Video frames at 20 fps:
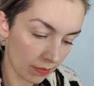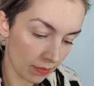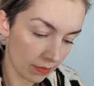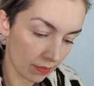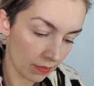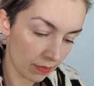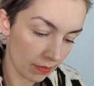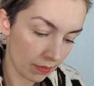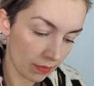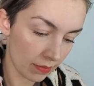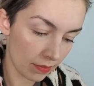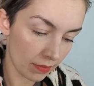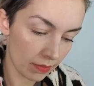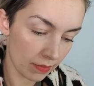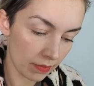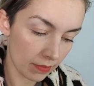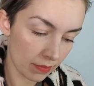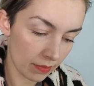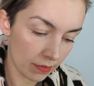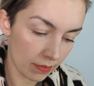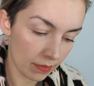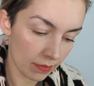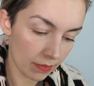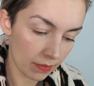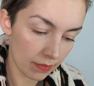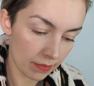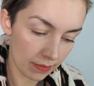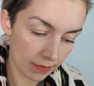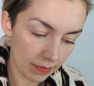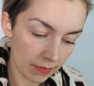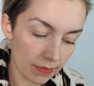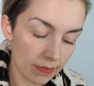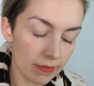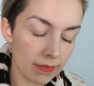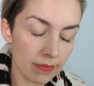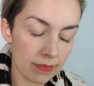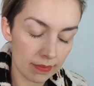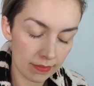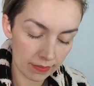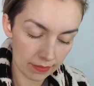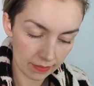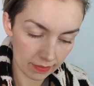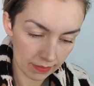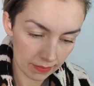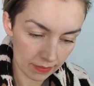This person isn't speaking.